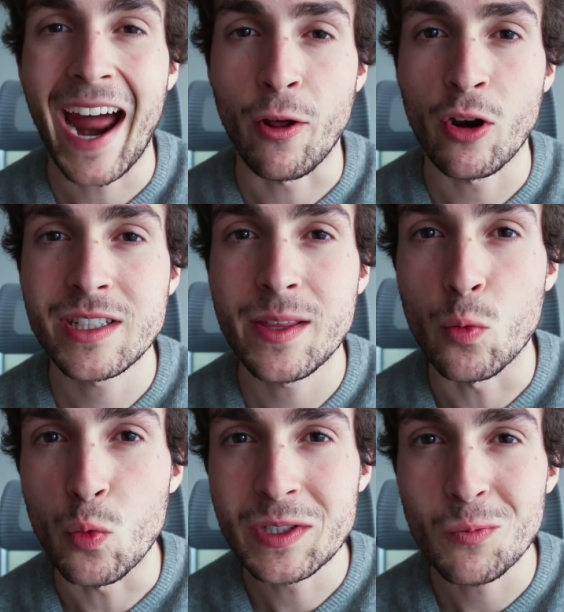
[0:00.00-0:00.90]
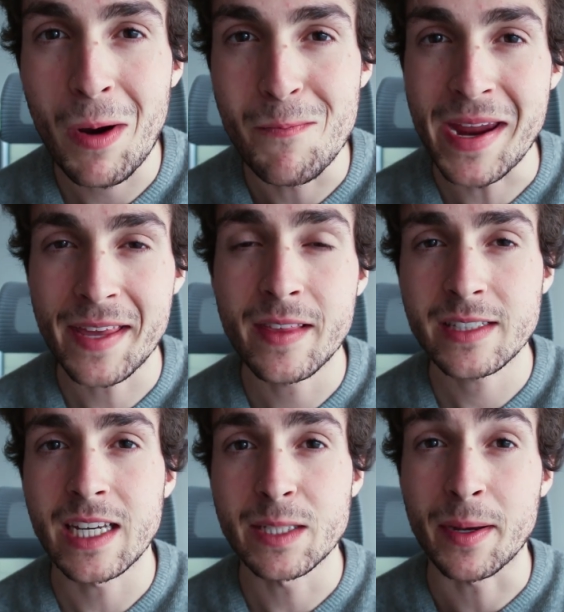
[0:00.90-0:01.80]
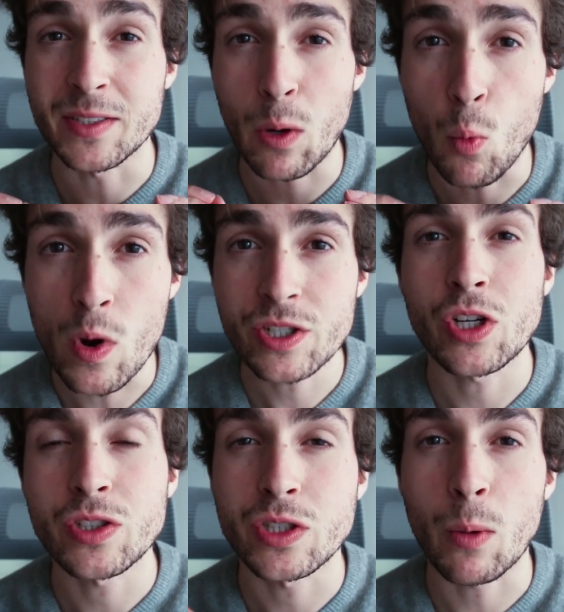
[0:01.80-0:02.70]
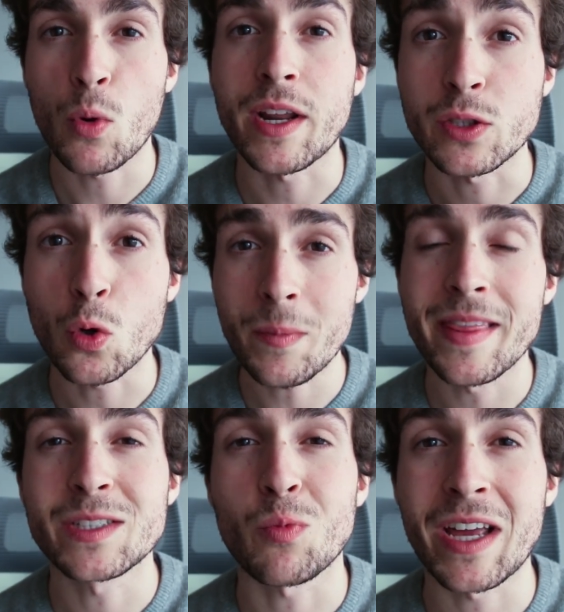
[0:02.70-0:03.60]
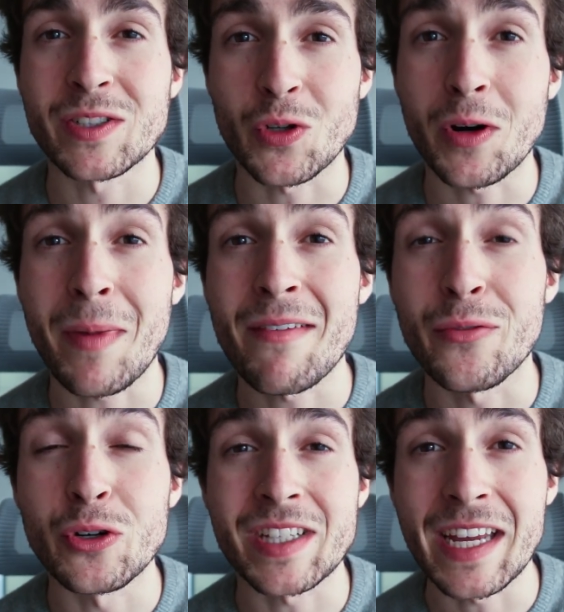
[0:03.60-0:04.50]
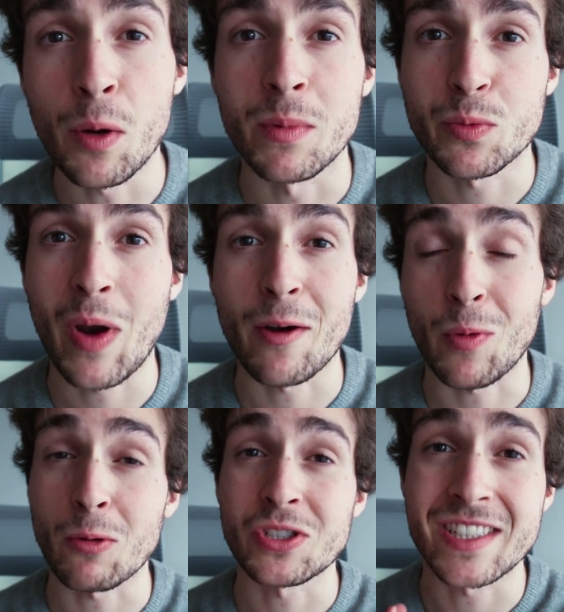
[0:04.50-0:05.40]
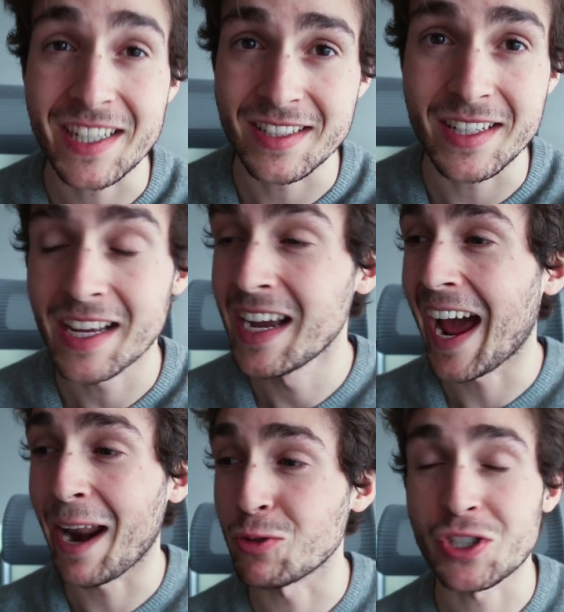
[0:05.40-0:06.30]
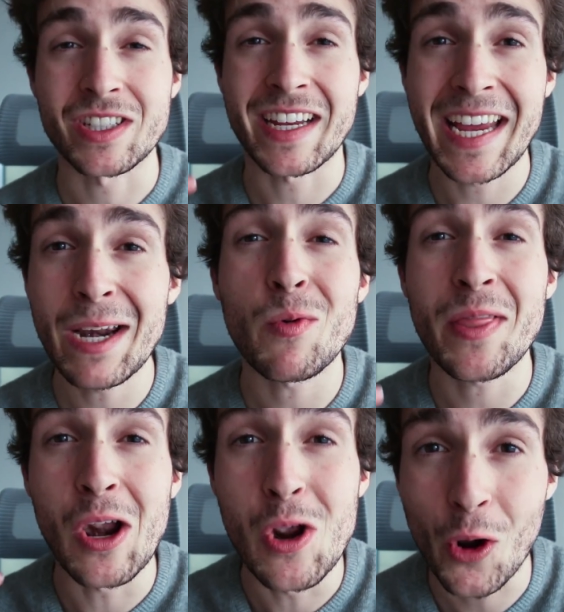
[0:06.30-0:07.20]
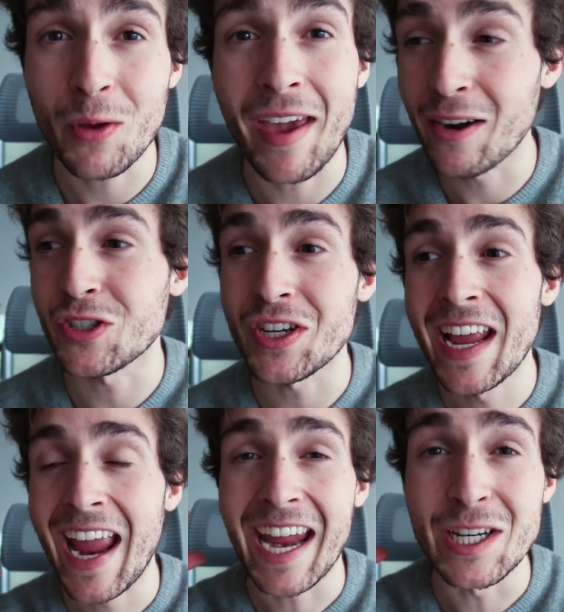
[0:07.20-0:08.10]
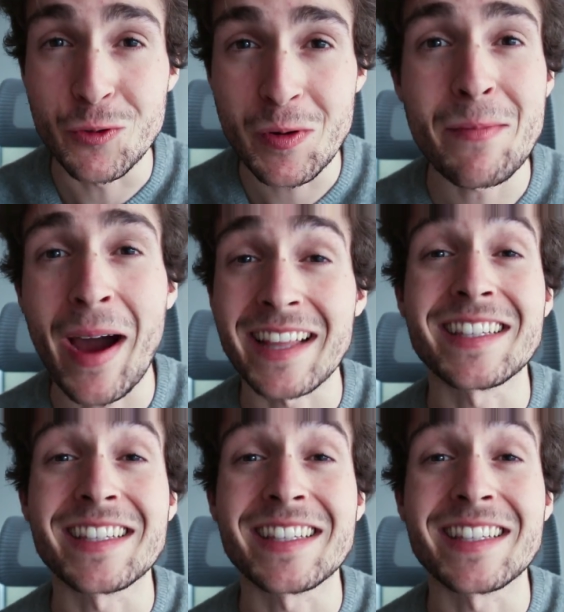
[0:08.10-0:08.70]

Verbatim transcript: And honestly, the reason why I'm making this is because I wish someone had told me this when I started my first e-commerce brand when I was 16 and I was just a kid with a lot of energy, a dream and